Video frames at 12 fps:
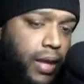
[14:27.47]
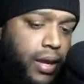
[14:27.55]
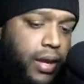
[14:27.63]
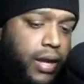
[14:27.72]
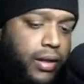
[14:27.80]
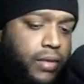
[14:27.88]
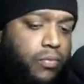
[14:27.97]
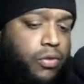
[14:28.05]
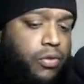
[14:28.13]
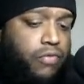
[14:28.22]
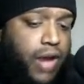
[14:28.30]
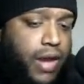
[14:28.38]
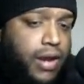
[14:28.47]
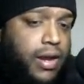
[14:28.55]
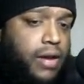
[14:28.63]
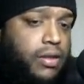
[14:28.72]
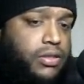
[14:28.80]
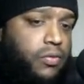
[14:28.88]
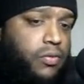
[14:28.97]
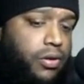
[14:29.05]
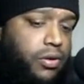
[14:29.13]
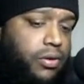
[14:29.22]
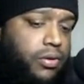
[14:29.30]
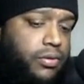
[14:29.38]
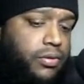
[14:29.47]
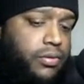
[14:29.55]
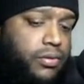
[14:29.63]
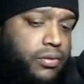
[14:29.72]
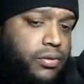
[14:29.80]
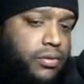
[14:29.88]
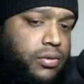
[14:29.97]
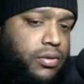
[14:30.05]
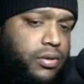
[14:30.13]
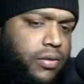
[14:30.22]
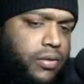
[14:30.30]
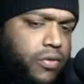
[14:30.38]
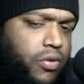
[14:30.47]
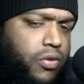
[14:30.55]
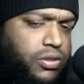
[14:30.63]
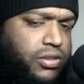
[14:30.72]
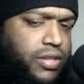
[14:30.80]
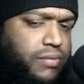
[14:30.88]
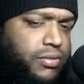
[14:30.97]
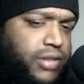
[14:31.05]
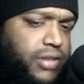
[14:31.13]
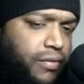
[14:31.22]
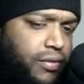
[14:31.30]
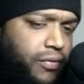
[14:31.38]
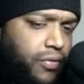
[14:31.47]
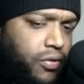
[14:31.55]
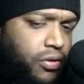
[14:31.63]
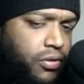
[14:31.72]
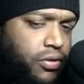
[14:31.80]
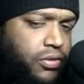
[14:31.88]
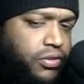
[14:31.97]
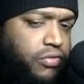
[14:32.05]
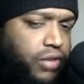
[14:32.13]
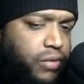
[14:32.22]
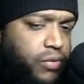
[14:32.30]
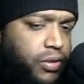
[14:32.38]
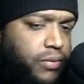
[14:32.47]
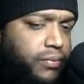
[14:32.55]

And then when you write it out as a word, of course it sums to 74. Notice the green one?